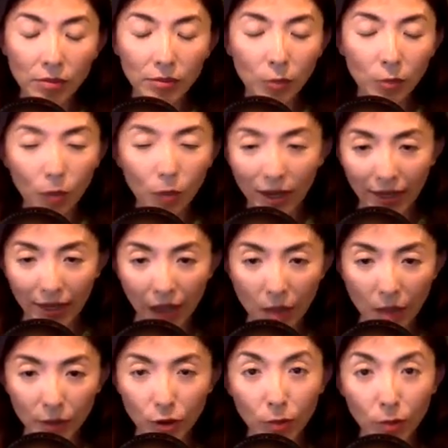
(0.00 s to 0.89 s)
when it
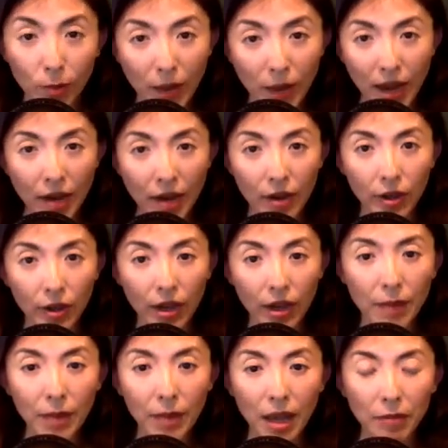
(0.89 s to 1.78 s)
comes to bear,
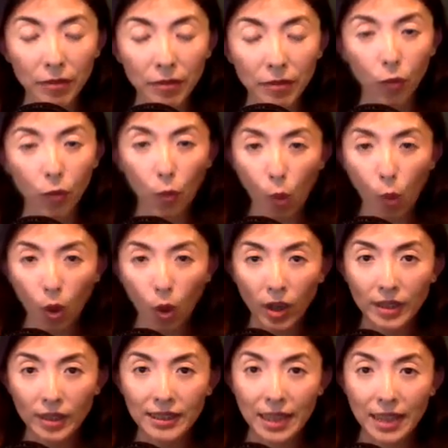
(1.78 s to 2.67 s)
it becomes
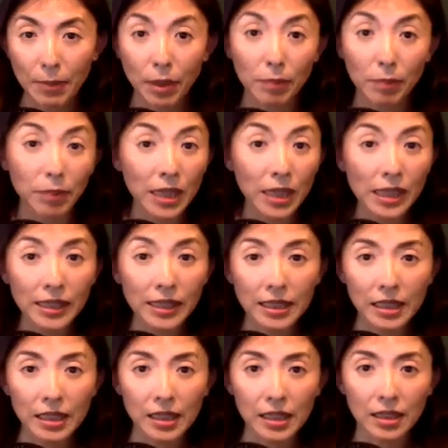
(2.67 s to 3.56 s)
4 separate
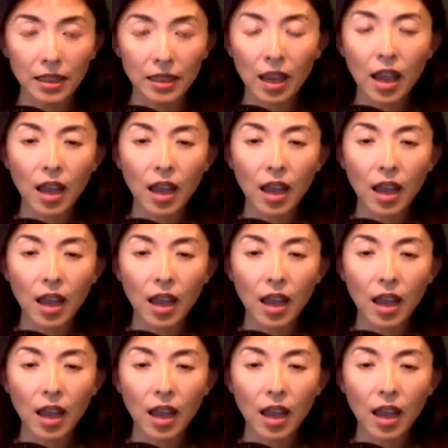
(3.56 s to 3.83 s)
pieces.